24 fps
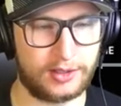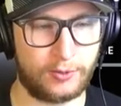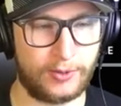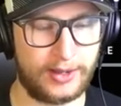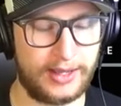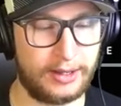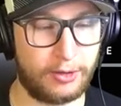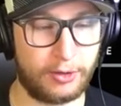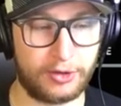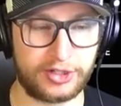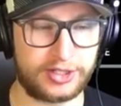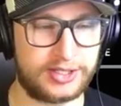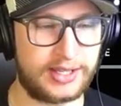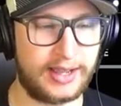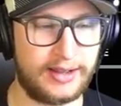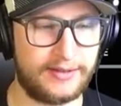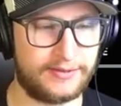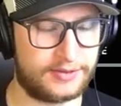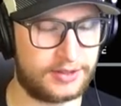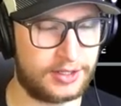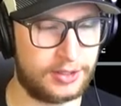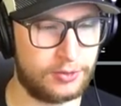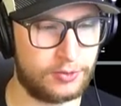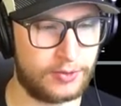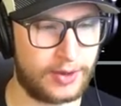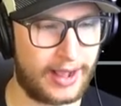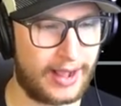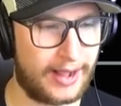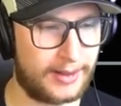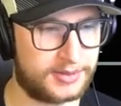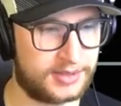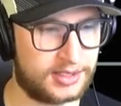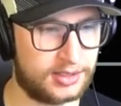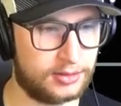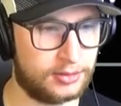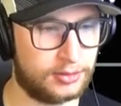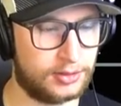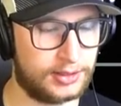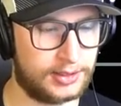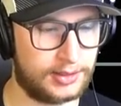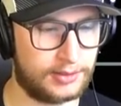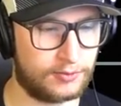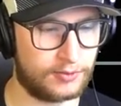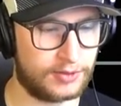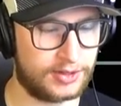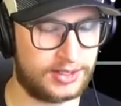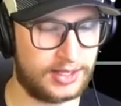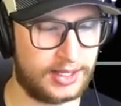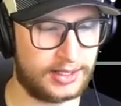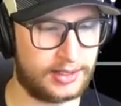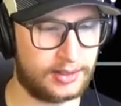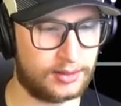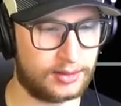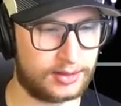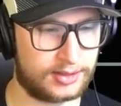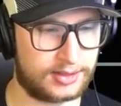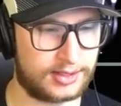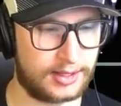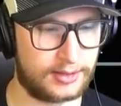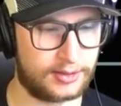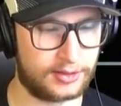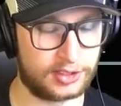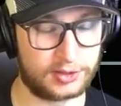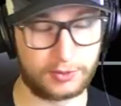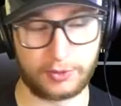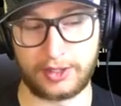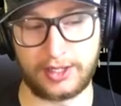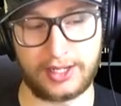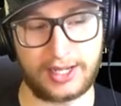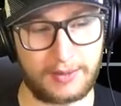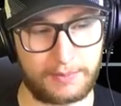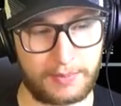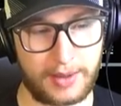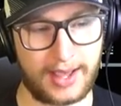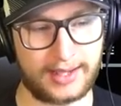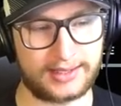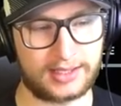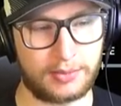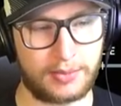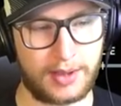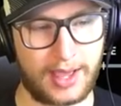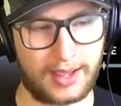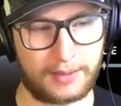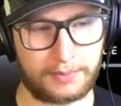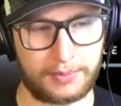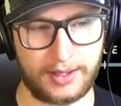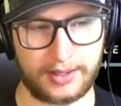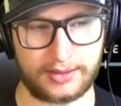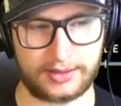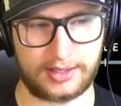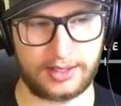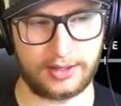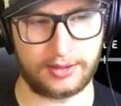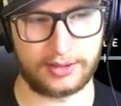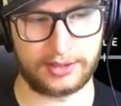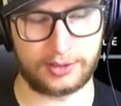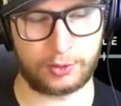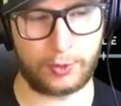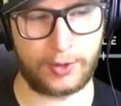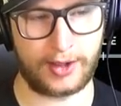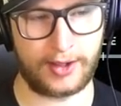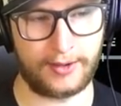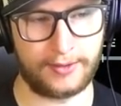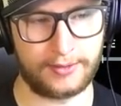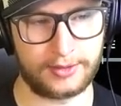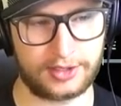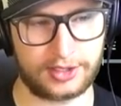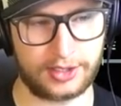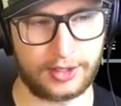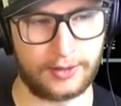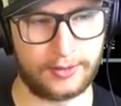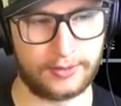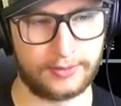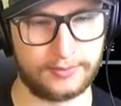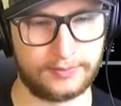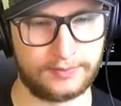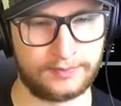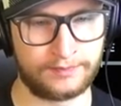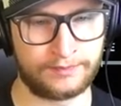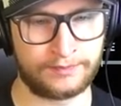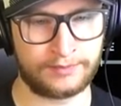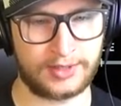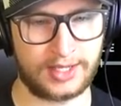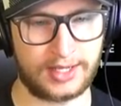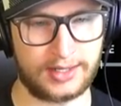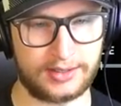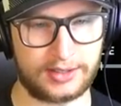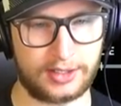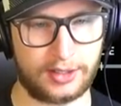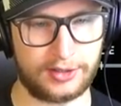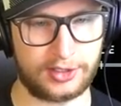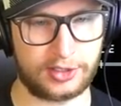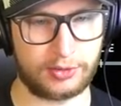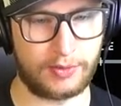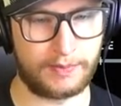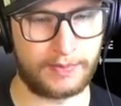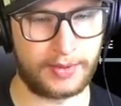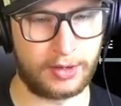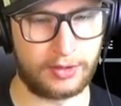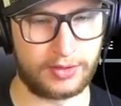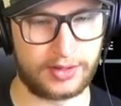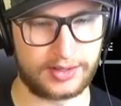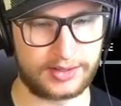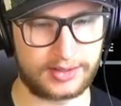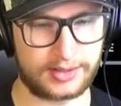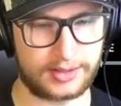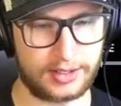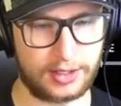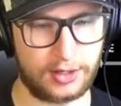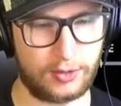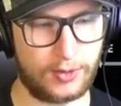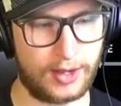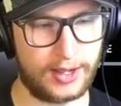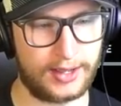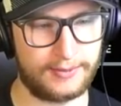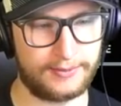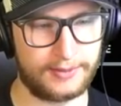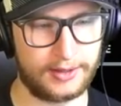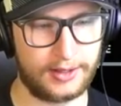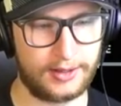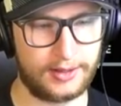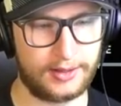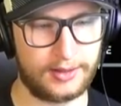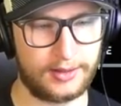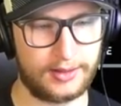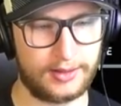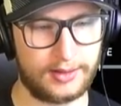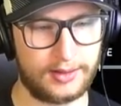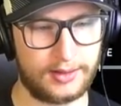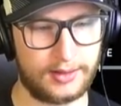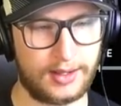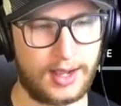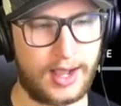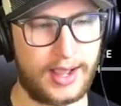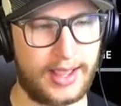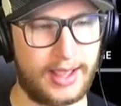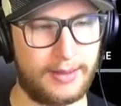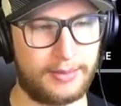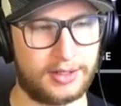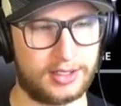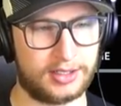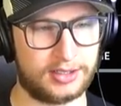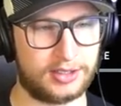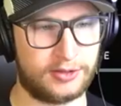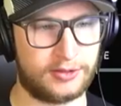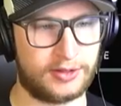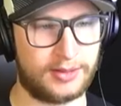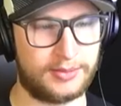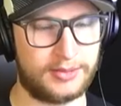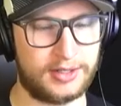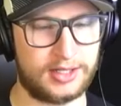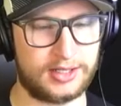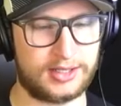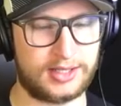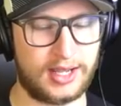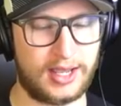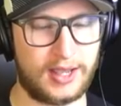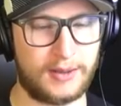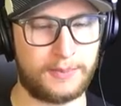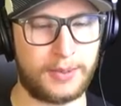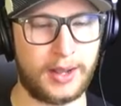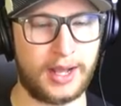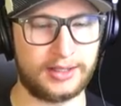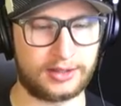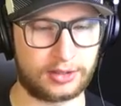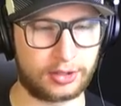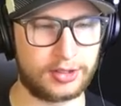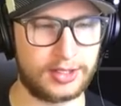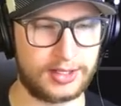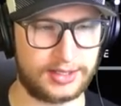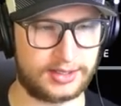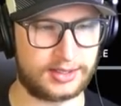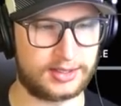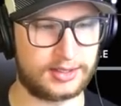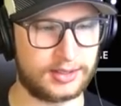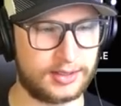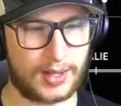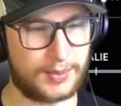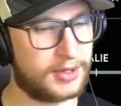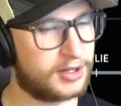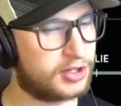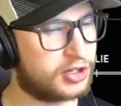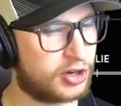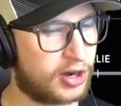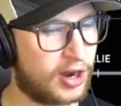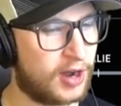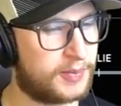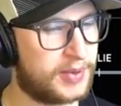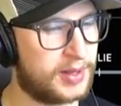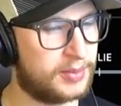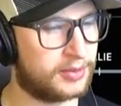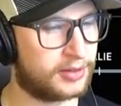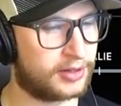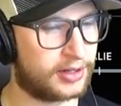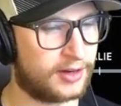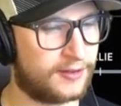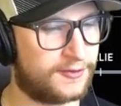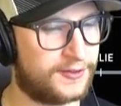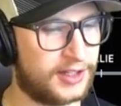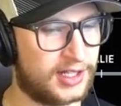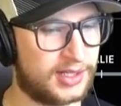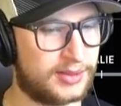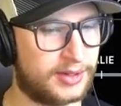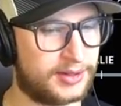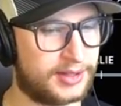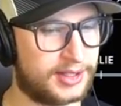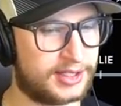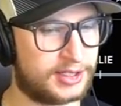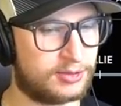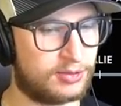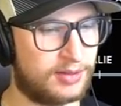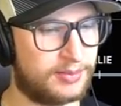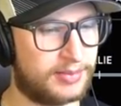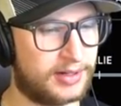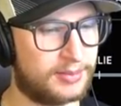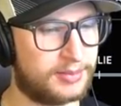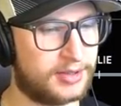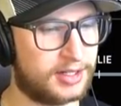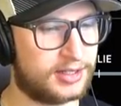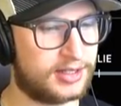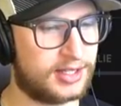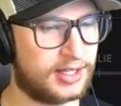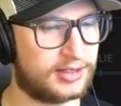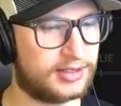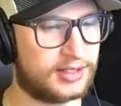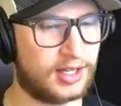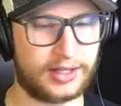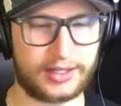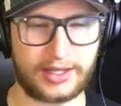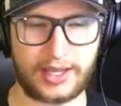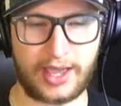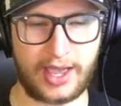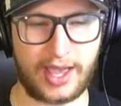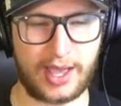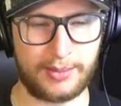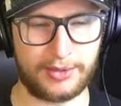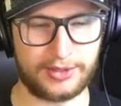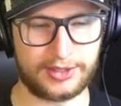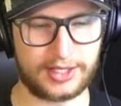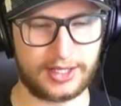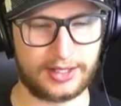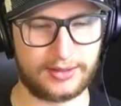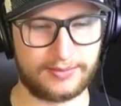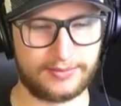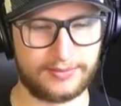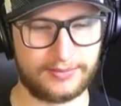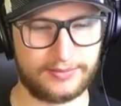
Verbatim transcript: the wing or just have two absolutely ridiculous centers. We're going to get back to back picks here as well. So that is also a bonus. You know what? I am going to do it. I'm going to take Patrice. I'm not sure how people are going to feel about this one, but I'm going to take Dougie Hamilton.